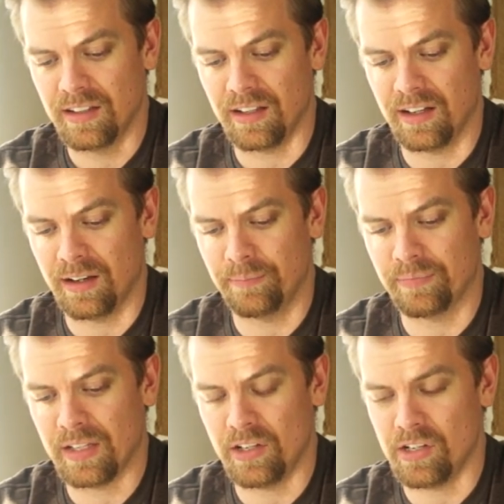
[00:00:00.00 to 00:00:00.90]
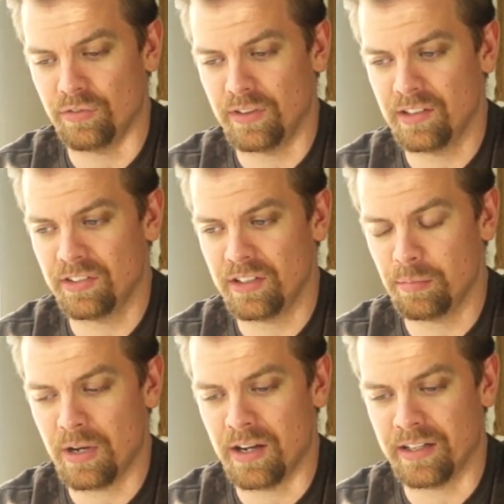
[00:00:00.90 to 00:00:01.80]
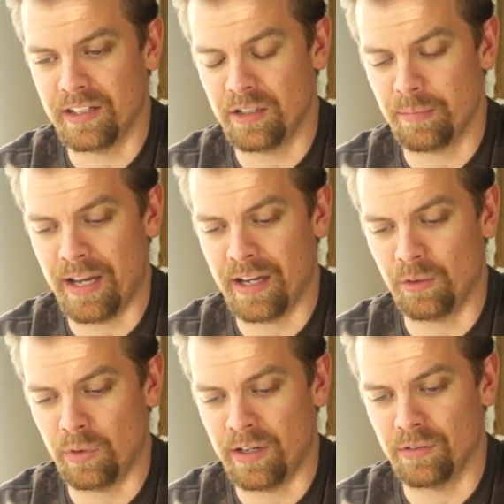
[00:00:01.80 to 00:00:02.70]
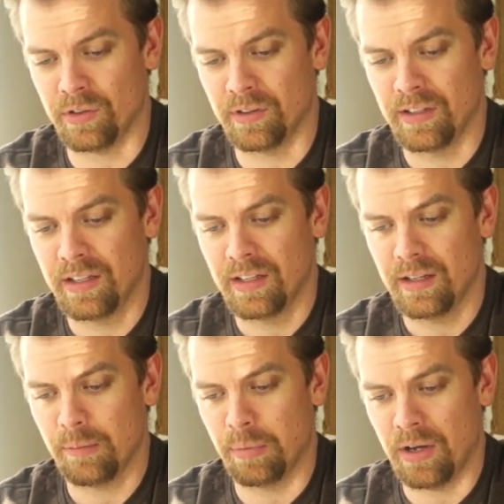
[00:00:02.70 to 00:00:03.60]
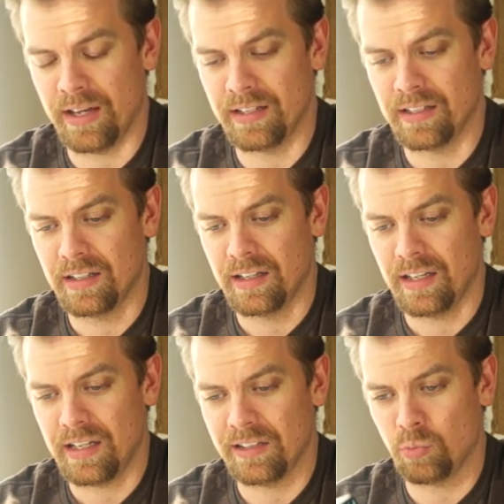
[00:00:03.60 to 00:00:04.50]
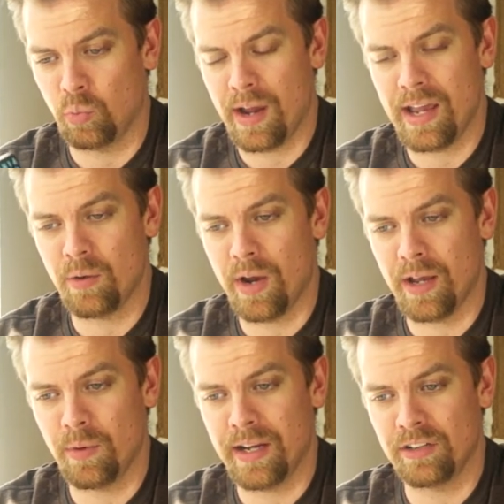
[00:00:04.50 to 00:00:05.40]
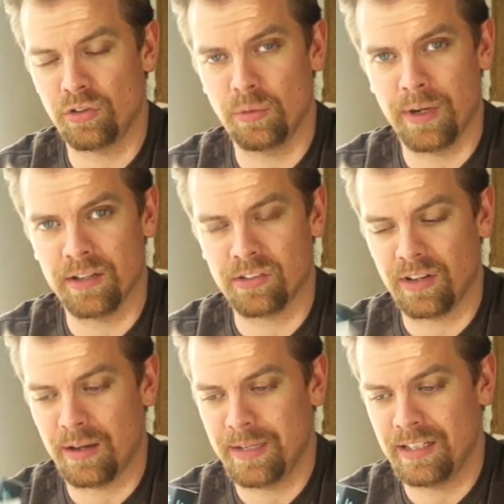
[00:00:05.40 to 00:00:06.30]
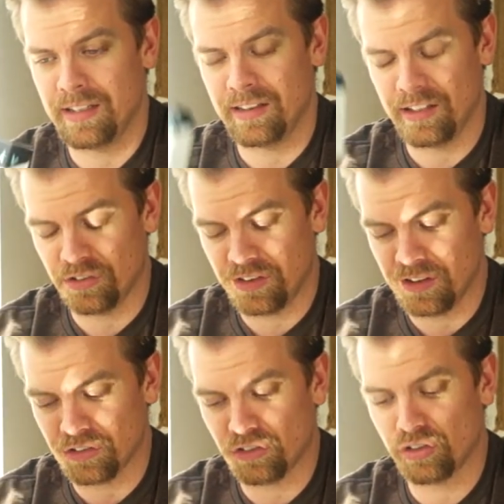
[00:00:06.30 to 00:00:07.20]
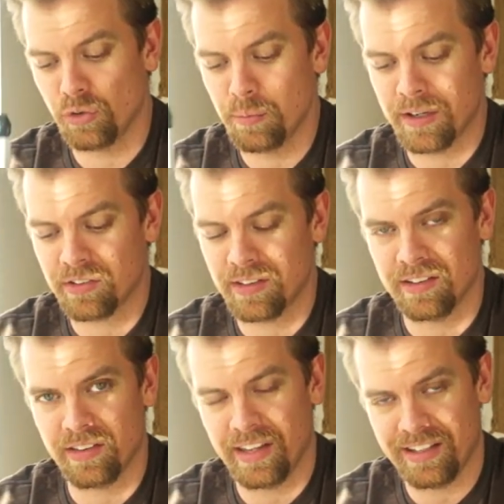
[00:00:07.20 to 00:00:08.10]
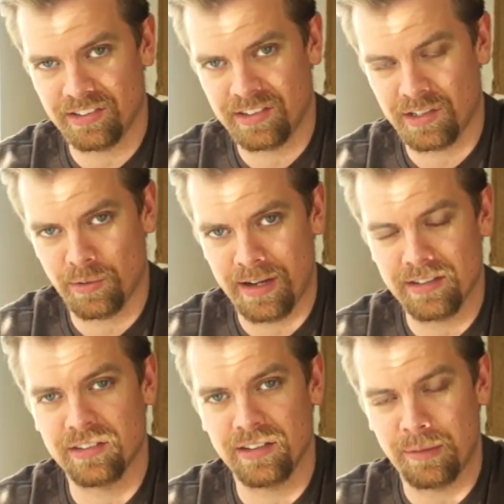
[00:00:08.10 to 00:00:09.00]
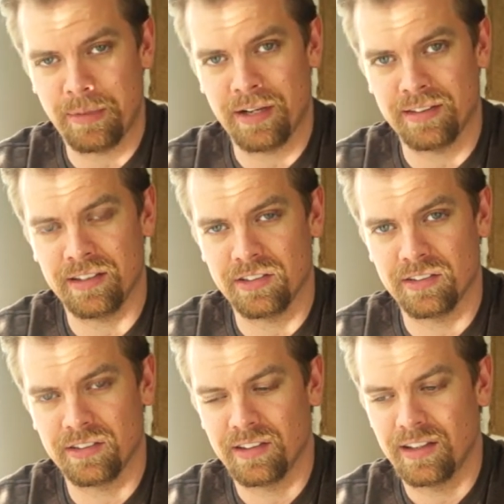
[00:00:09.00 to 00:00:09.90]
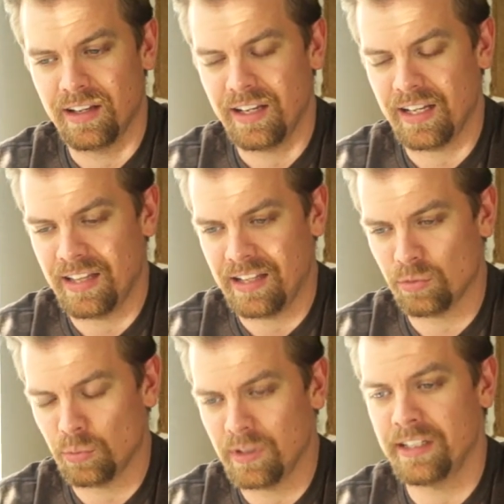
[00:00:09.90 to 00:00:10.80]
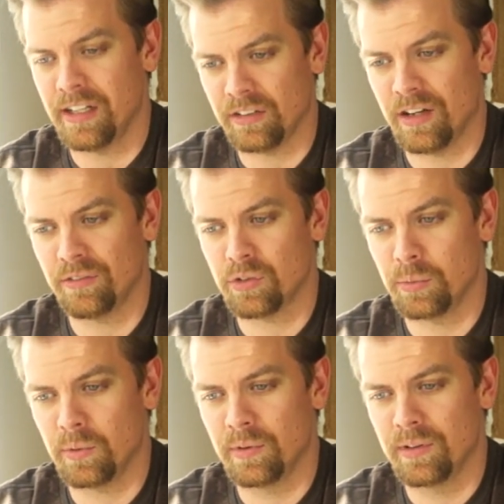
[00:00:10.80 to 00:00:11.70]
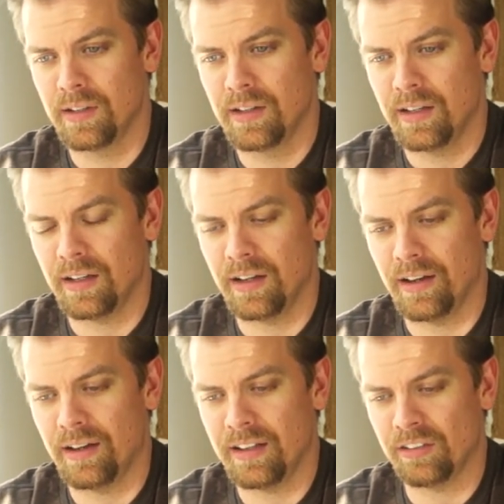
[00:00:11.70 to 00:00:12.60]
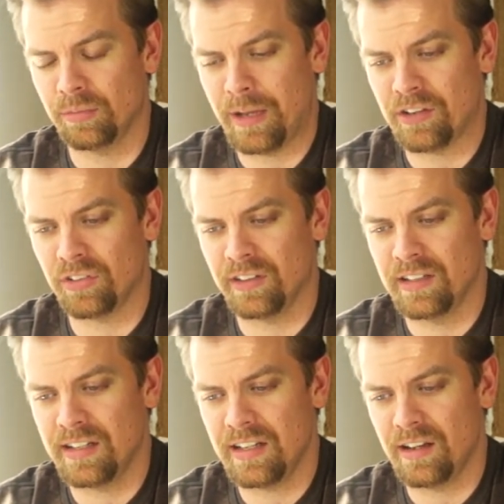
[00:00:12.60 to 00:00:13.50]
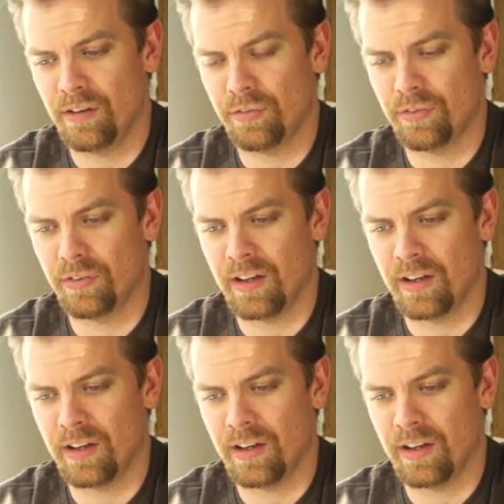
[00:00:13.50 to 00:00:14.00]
You can fit this in your pocket, in your bag, whatever, but it's way too much. I mean, there's too much that's like cigarettes about this, and that's really uncomfortable. Especially if